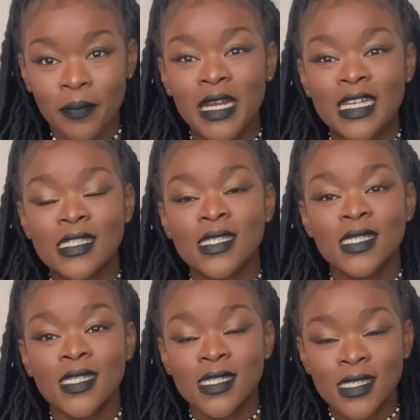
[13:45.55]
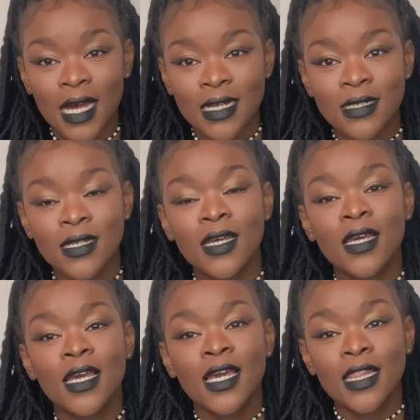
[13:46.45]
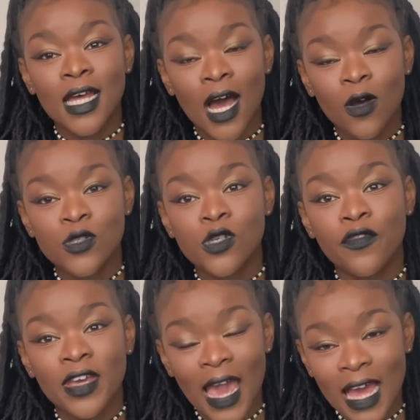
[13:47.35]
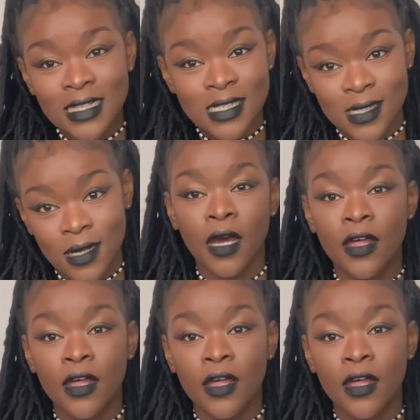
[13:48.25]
places the sun in the house of Cancer,